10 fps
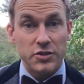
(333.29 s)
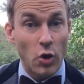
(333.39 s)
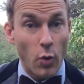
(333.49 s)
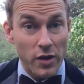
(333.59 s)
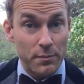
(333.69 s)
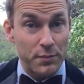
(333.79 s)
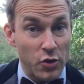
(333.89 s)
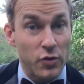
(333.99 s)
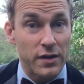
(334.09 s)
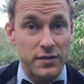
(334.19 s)
So while the
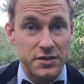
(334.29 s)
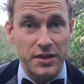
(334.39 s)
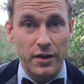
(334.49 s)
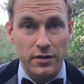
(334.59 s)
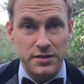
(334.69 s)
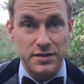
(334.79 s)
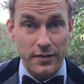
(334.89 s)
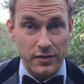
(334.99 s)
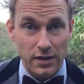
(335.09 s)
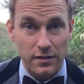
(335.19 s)
beauty of the Sierras is
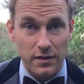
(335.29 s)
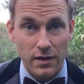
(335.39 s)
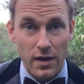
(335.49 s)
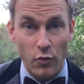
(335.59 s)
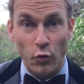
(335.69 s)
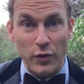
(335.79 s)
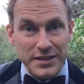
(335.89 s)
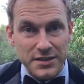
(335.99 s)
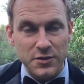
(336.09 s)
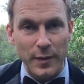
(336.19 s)
evident, the
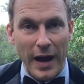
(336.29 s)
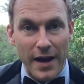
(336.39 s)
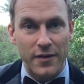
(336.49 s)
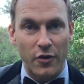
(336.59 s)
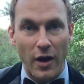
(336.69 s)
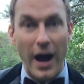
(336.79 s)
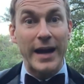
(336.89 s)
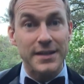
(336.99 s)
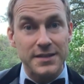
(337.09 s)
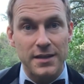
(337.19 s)
reasons behind their
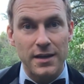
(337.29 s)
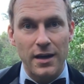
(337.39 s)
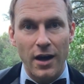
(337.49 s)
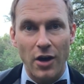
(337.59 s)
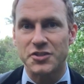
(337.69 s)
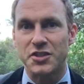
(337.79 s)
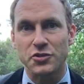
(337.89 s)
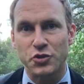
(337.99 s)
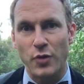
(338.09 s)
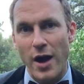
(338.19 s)
height are still
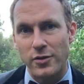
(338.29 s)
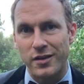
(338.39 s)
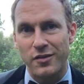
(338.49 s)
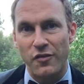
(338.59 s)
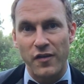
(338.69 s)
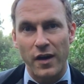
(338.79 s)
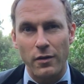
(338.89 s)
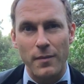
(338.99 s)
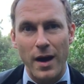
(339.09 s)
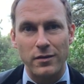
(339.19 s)
shrouded in a fair
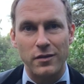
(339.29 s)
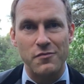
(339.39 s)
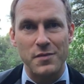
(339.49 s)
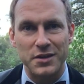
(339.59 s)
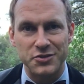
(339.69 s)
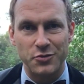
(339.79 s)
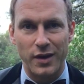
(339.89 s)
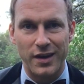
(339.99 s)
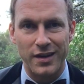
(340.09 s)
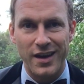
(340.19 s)
amount of
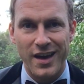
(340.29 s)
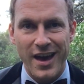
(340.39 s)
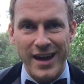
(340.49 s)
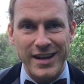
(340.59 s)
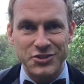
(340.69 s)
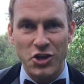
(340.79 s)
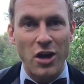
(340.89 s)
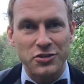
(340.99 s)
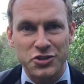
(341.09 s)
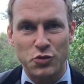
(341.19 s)
mystery. And as
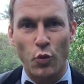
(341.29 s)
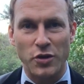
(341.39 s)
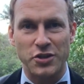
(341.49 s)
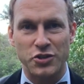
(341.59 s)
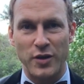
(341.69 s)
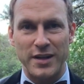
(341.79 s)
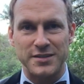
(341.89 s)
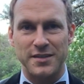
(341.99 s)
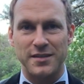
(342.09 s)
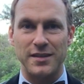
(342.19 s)
geologists work to
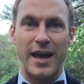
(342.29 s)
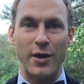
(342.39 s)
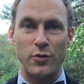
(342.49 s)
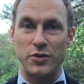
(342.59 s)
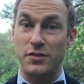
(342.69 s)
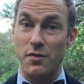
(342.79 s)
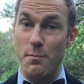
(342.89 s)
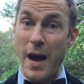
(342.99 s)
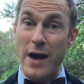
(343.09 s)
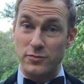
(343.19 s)
translate the language of the
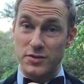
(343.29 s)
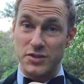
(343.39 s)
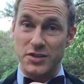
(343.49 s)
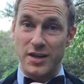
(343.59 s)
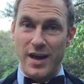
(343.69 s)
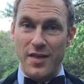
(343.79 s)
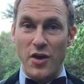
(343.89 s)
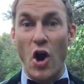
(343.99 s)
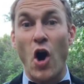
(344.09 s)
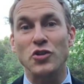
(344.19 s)
mountains,
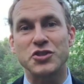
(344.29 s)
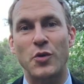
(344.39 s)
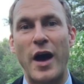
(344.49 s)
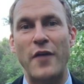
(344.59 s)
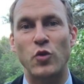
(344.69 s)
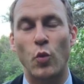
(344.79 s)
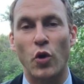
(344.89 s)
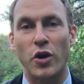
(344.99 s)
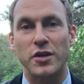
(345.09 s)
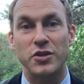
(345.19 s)
they also have to
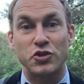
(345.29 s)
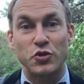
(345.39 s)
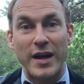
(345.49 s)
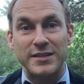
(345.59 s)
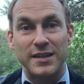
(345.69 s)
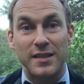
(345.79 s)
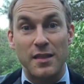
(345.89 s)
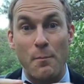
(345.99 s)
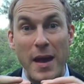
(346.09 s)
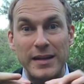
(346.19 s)
work to translate
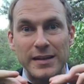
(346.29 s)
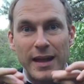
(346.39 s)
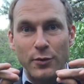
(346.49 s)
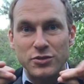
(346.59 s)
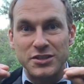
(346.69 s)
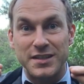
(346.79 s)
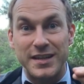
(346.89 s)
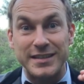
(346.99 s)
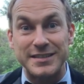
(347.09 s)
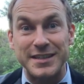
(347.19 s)
the many languages that
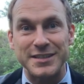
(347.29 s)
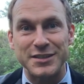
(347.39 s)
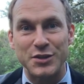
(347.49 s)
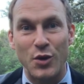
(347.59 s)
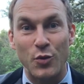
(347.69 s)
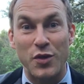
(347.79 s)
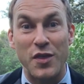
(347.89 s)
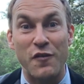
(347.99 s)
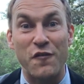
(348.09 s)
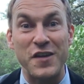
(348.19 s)
exist
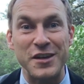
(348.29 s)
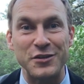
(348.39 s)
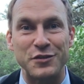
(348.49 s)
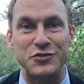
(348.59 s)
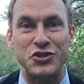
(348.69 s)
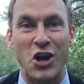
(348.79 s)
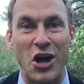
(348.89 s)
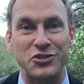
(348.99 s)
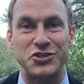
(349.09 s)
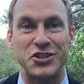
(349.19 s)
within the field of
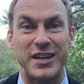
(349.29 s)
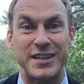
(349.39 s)
geology